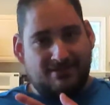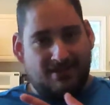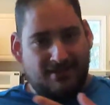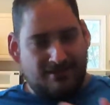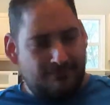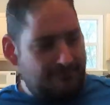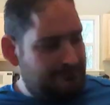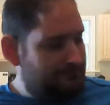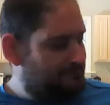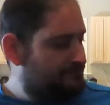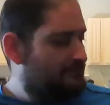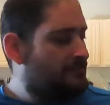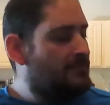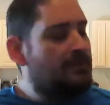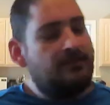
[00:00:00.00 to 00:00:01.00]
side.
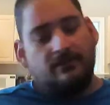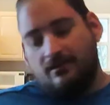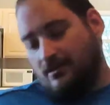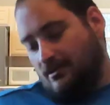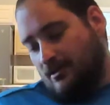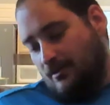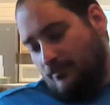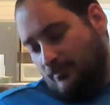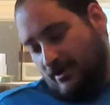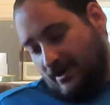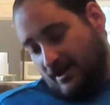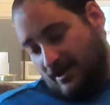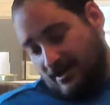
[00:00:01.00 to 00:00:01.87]
But